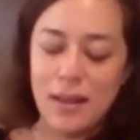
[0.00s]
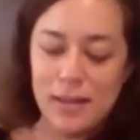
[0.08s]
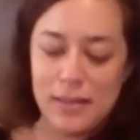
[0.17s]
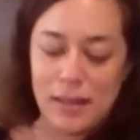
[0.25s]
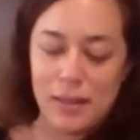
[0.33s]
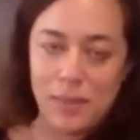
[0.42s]

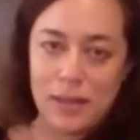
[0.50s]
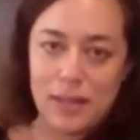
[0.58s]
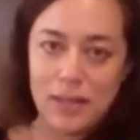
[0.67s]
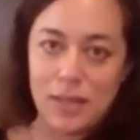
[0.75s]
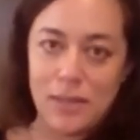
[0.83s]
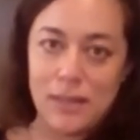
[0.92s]

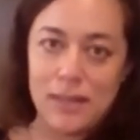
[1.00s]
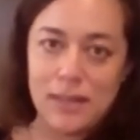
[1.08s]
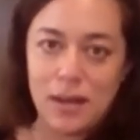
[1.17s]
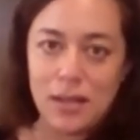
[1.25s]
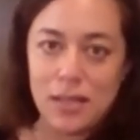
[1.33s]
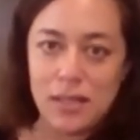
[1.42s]
celebrating Japanese
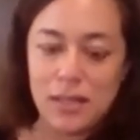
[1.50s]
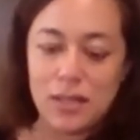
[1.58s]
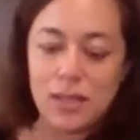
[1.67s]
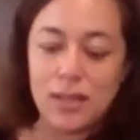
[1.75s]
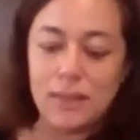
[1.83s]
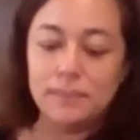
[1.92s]
heritage,
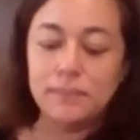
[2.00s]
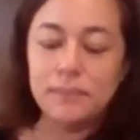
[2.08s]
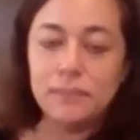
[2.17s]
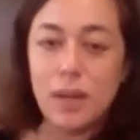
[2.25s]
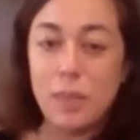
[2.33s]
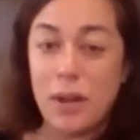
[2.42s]
and
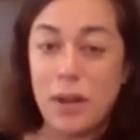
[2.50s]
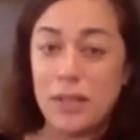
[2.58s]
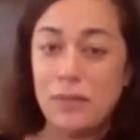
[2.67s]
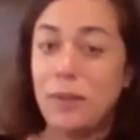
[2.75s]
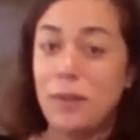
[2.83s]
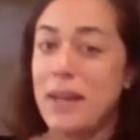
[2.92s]
a
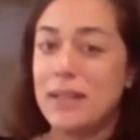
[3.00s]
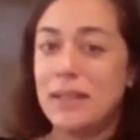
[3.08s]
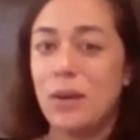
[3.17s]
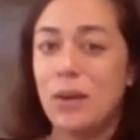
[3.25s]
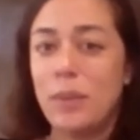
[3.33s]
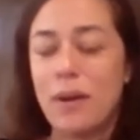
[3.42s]
project for Meta
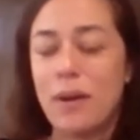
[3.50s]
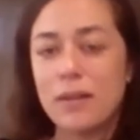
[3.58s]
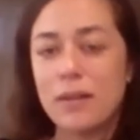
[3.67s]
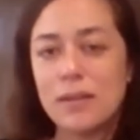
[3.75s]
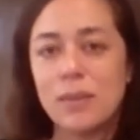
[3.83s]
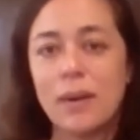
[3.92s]
Open
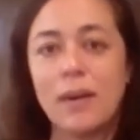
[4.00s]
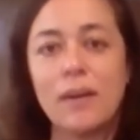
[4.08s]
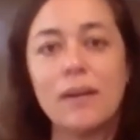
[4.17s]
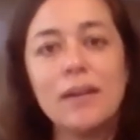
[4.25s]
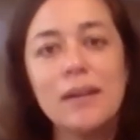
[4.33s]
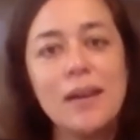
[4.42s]
Arts as
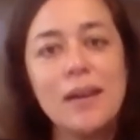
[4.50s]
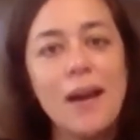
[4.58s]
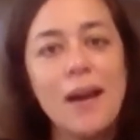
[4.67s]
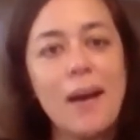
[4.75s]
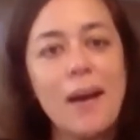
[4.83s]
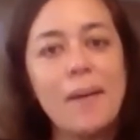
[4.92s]
well,
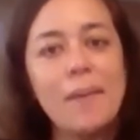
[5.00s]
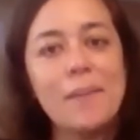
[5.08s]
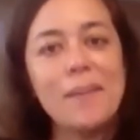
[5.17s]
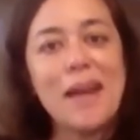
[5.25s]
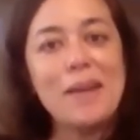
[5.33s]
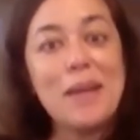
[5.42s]

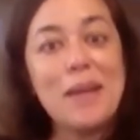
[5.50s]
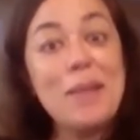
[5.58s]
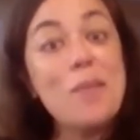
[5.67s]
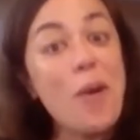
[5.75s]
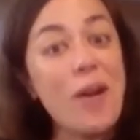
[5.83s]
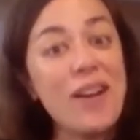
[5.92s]
and many
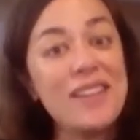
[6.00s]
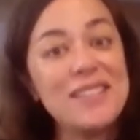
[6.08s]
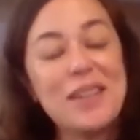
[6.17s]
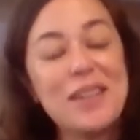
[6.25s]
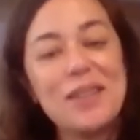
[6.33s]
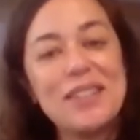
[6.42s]
more.
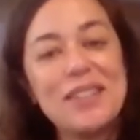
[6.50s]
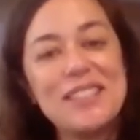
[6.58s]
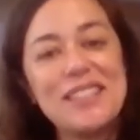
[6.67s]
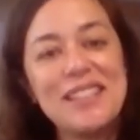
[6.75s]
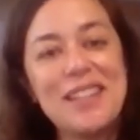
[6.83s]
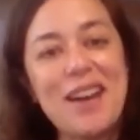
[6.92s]
So
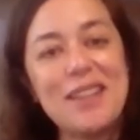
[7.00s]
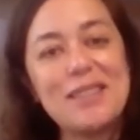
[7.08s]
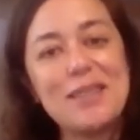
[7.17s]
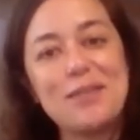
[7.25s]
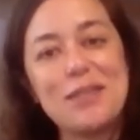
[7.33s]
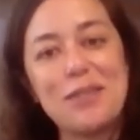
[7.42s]
there's lots
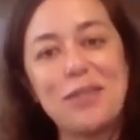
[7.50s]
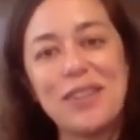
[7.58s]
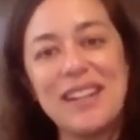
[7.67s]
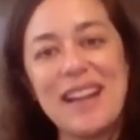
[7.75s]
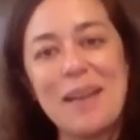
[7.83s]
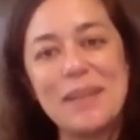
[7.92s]
of
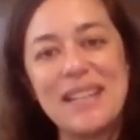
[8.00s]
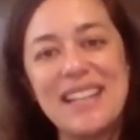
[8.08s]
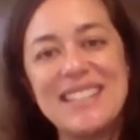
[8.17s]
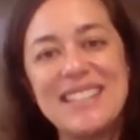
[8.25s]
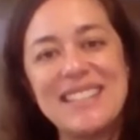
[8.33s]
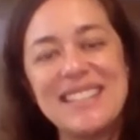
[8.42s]
different
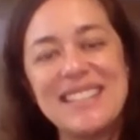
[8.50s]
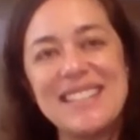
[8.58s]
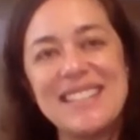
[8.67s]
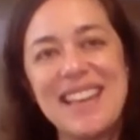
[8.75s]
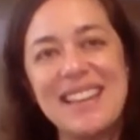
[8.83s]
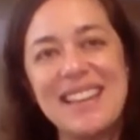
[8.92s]
applications,
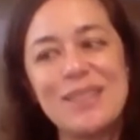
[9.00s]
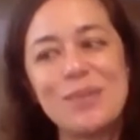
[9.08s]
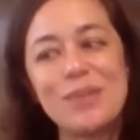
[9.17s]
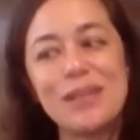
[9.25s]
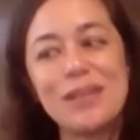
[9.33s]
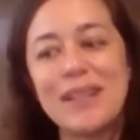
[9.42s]
and it's
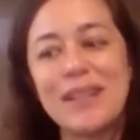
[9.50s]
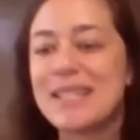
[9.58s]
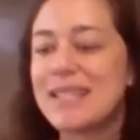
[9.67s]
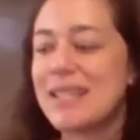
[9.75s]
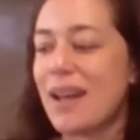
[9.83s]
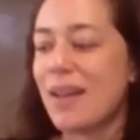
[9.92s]
really fun to
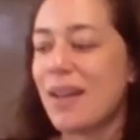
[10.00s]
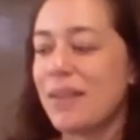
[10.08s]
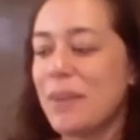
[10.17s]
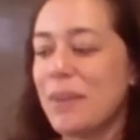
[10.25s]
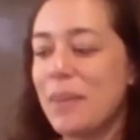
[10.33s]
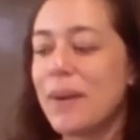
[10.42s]
see how the
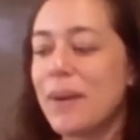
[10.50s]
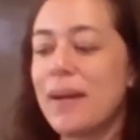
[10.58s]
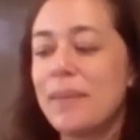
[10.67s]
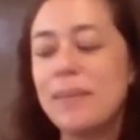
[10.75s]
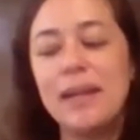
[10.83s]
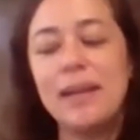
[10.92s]
paper
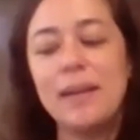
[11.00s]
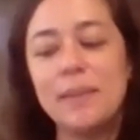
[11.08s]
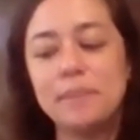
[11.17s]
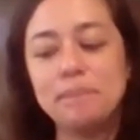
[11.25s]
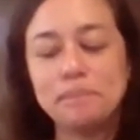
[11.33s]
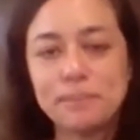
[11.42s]
cut medium